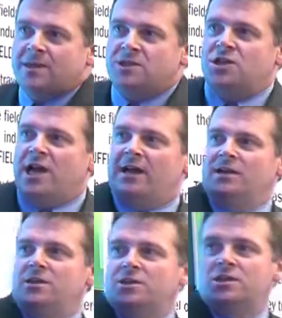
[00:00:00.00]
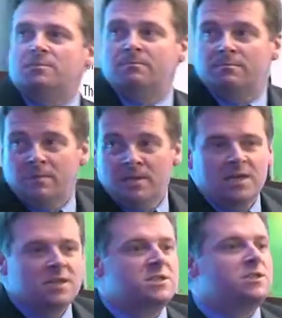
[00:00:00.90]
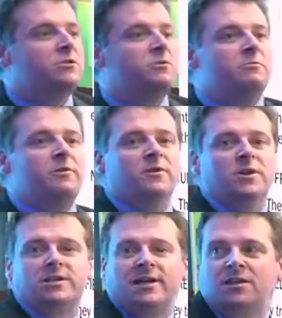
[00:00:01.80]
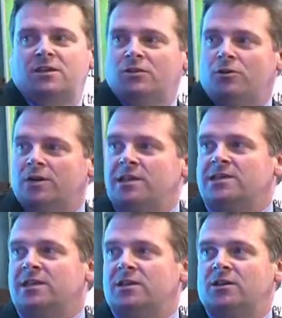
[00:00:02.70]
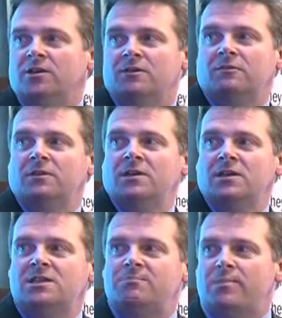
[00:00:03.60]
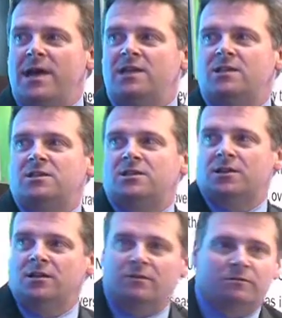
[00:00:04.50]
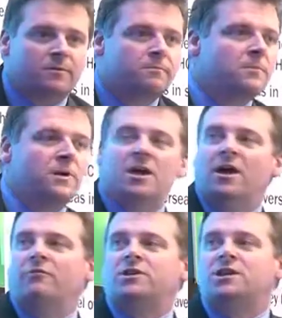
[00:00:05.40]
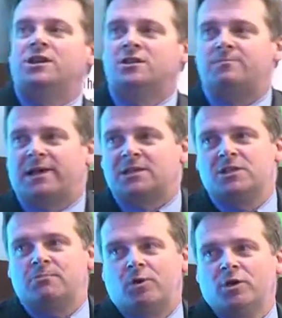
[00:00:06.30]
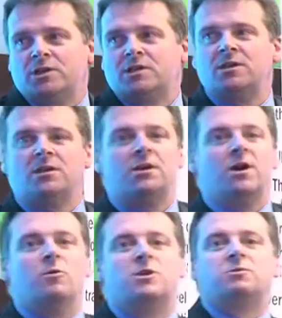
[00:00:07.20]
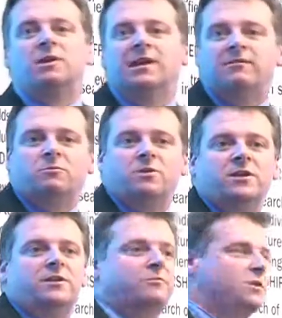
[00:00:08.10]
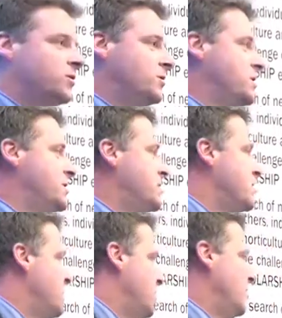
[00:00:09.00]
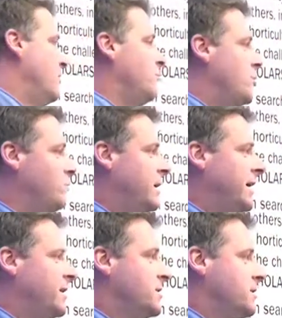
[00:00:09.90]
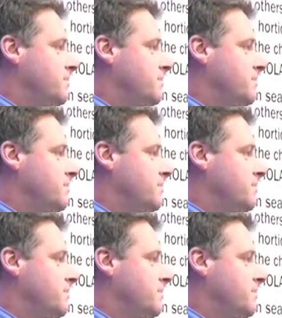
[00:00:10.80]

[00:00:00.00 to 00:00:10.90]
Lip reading: The challenge is to reverse that hockey stick curve, to bend the curve, and return us back to the point at which we're living within the resources of one planet.